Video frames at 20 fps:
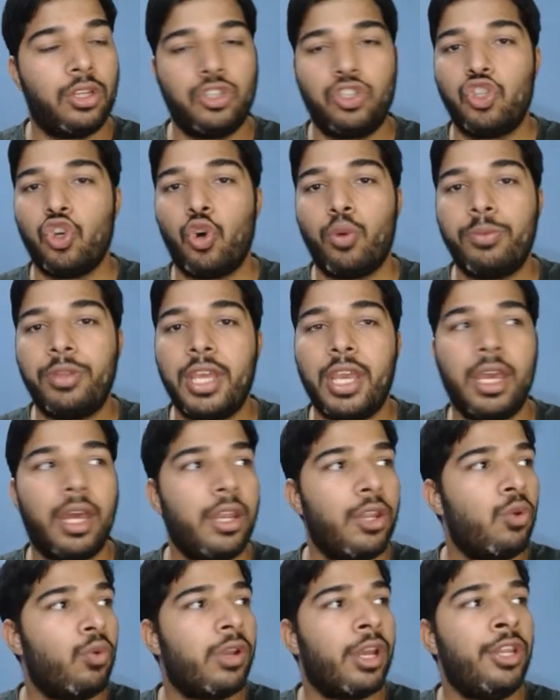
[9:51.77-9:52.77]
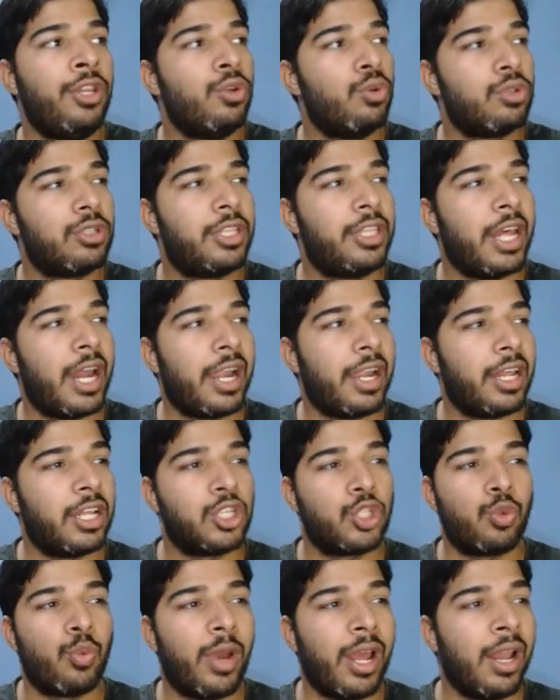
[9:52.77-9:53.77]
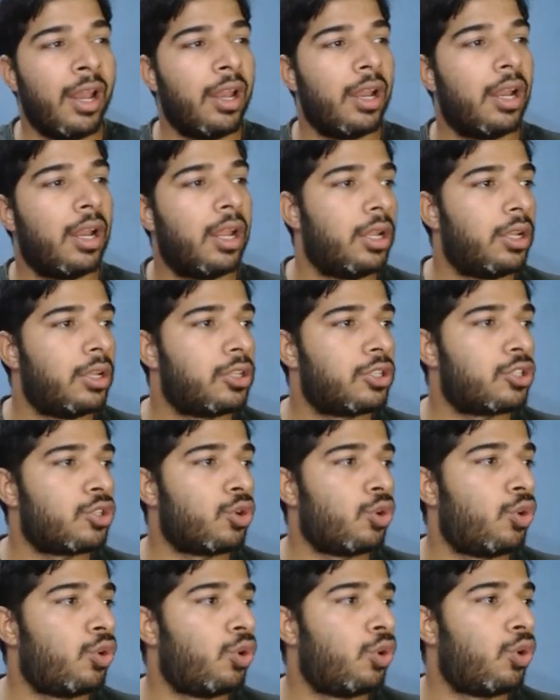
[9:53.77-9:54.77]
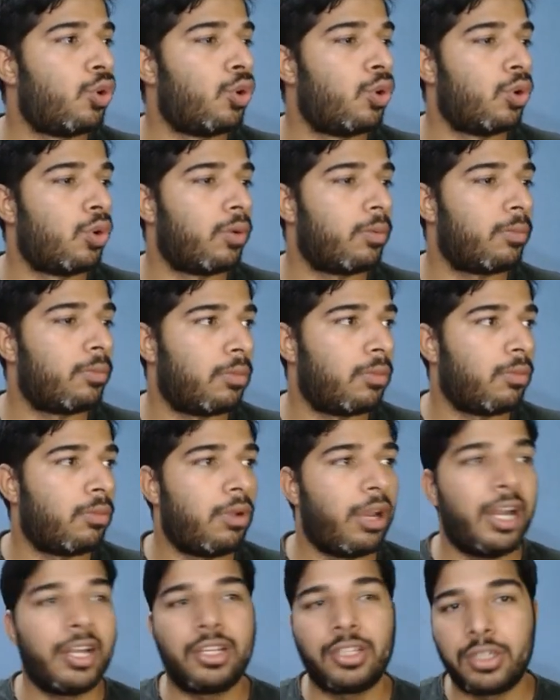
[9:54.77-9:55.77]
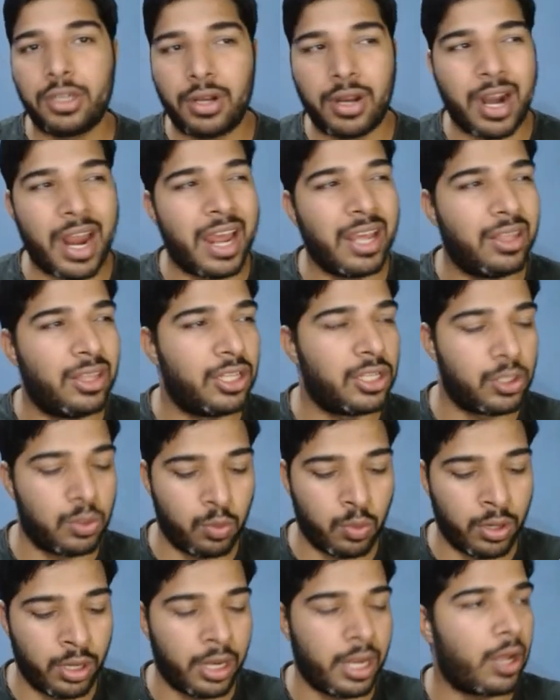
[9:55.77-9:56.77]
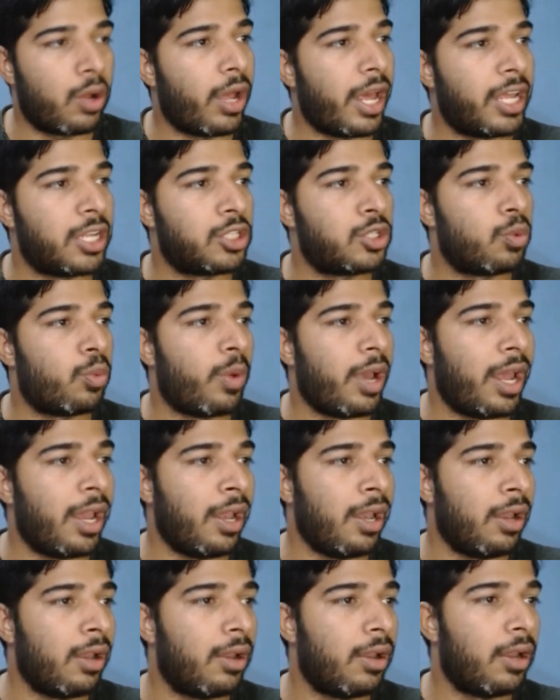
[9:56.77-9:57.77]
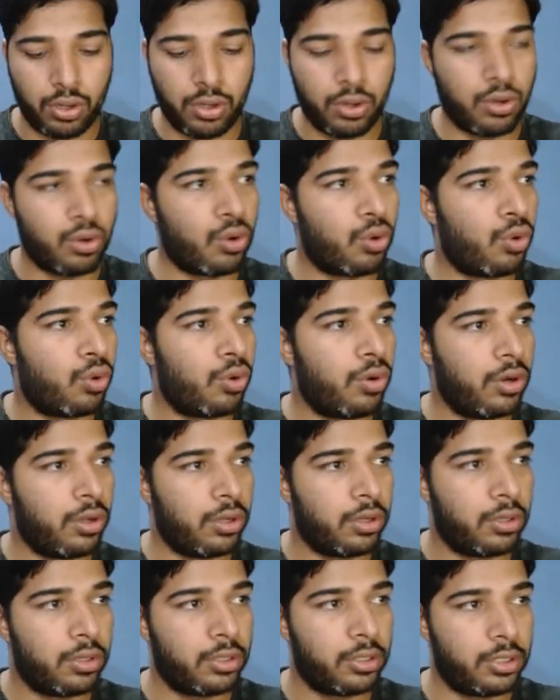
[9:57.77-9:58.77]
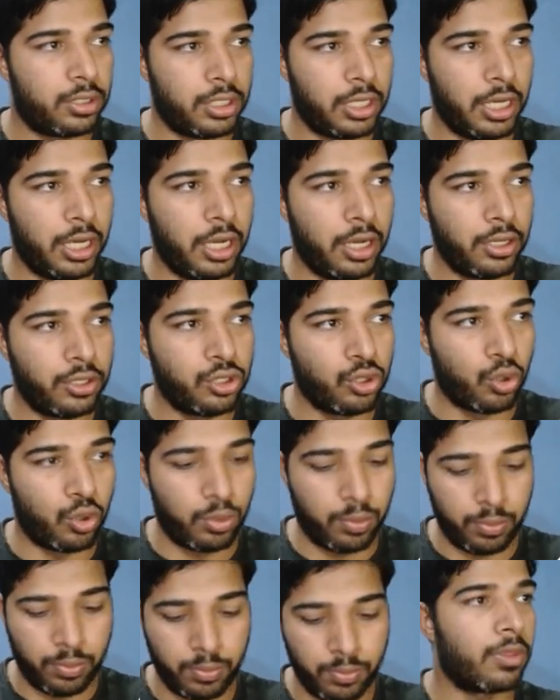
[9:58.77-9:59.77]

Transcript: job there, you can use that as well. So let's try this one as well. Code seed job.